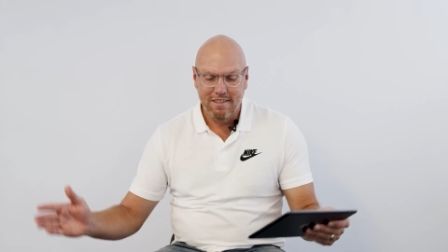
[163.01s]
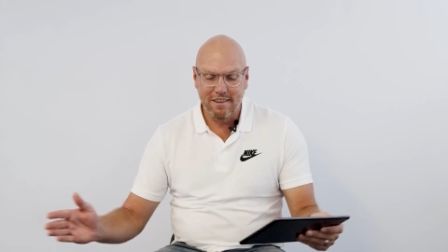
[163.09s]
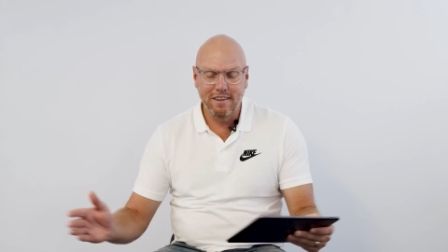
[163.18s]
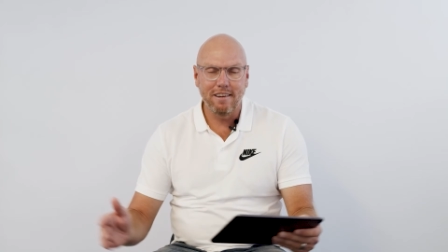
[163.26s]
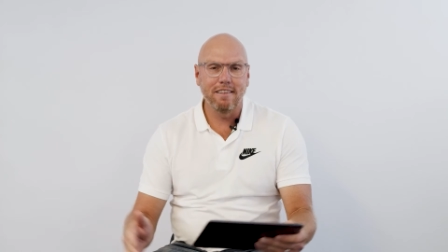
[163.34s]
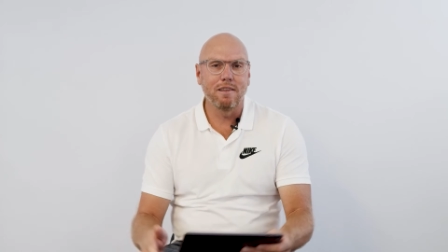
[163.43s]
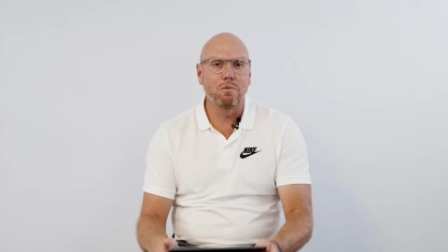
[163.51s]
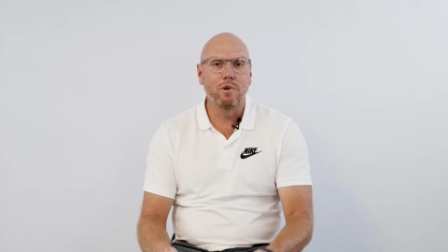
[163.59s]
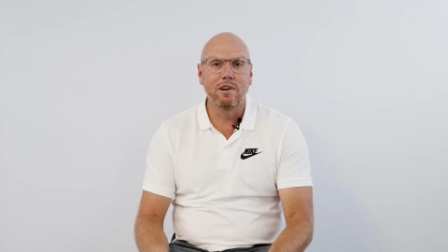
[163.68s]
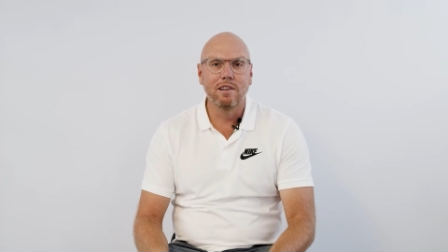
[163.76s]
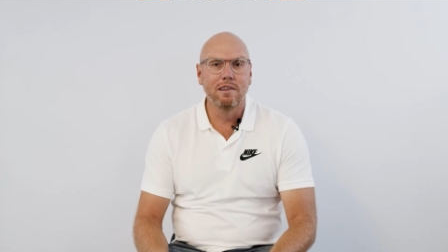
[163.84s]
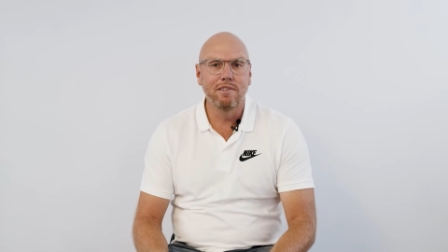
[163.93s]
the day that
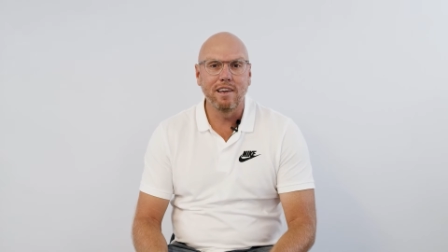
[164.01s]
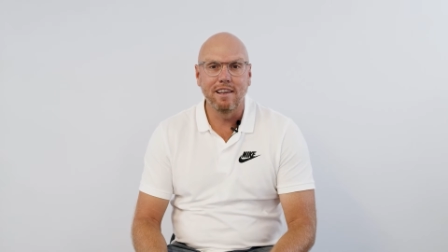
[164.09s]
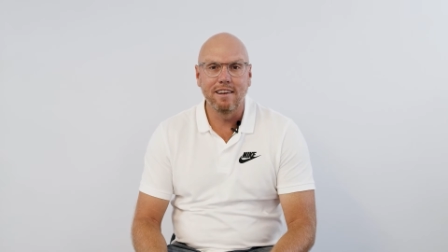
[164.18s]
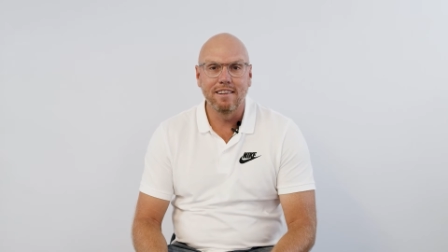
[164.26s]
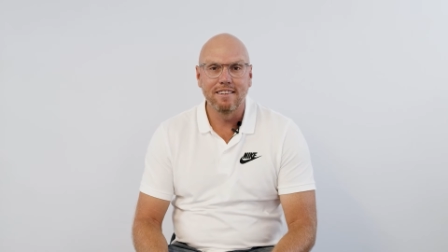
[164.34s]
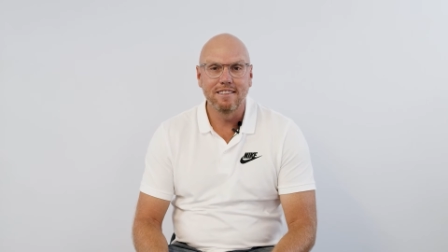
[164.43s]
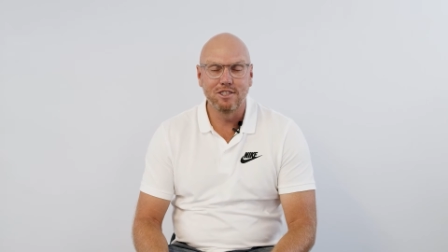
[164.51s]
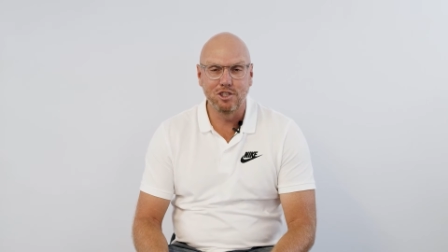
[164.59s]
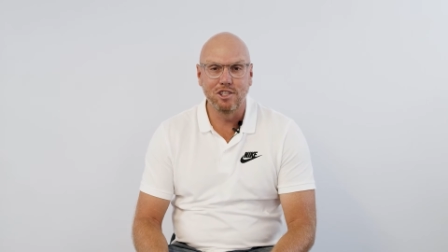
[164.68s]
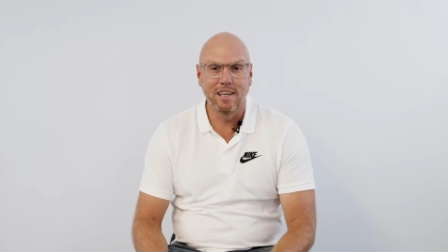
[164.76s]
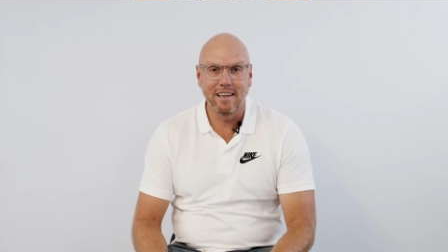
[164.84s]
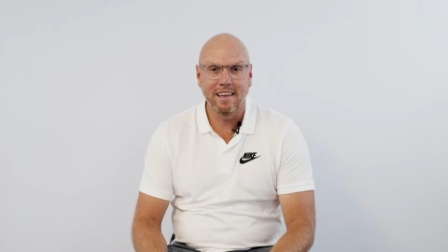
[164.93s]
we're living in
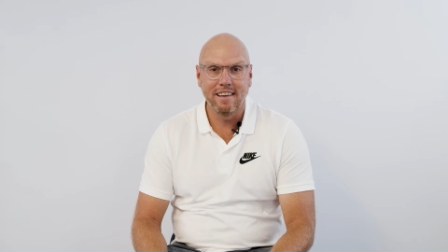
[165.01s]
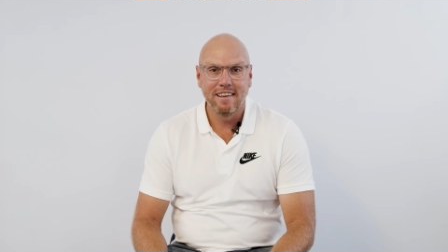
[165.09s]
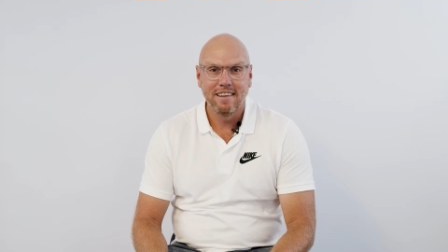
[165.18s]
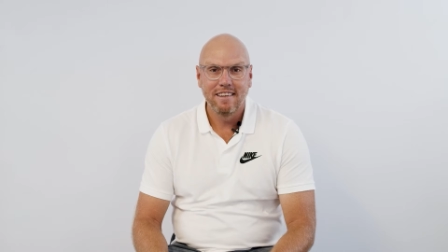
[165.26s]
today.